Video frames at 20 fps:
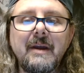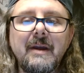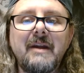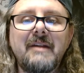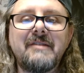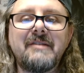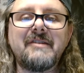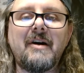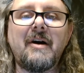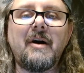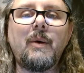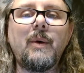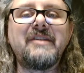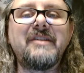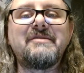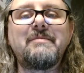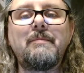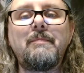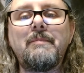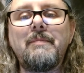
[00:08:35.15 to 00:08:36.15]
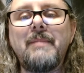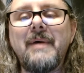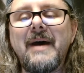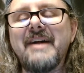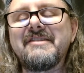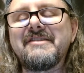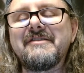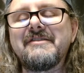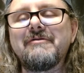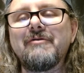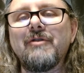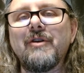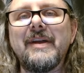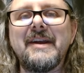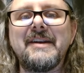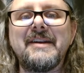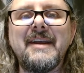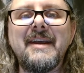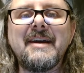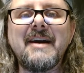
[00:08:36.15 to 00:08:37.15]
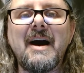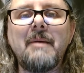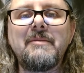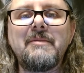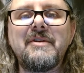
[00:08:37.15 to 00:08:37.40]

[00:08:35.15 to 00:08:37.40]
It's always best, really, in e-com